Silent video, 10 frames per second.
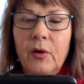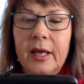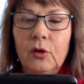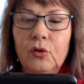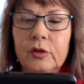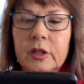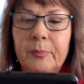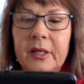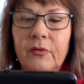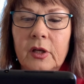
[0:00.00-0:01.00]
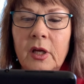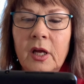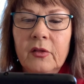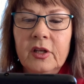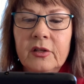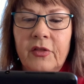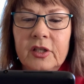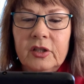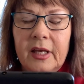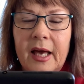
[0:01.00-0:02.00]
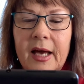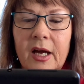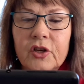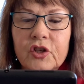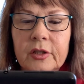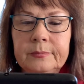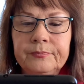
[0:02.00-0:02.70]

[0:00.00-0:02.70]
it could spend this cash